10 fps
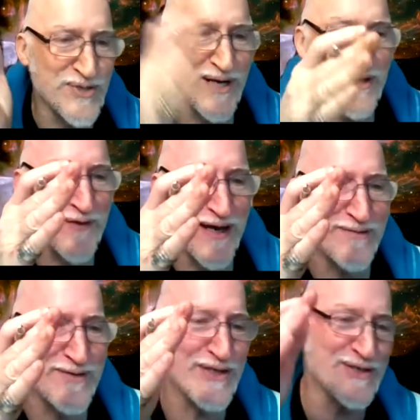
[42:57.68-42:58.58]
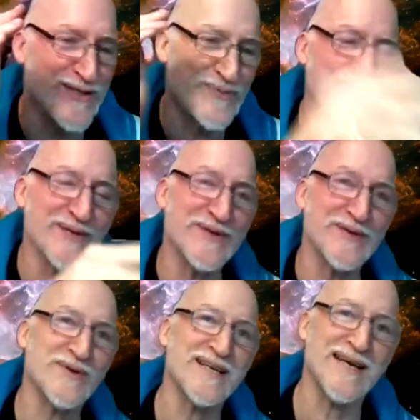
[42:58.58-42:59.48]
25 years in one
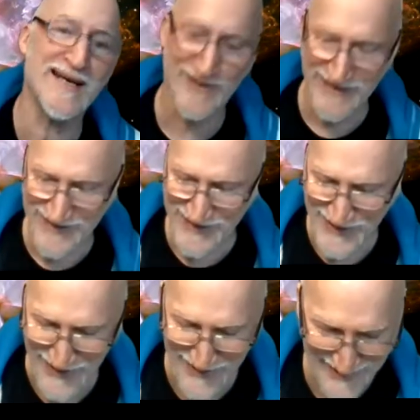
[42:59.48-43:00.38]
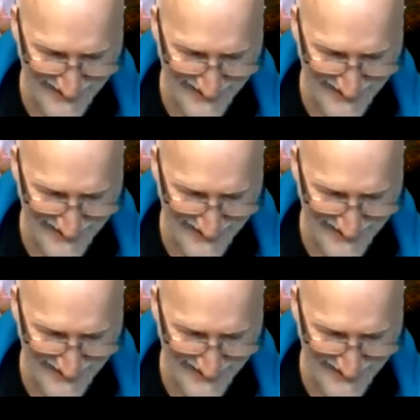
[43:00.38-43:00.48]
in one hour. There you go.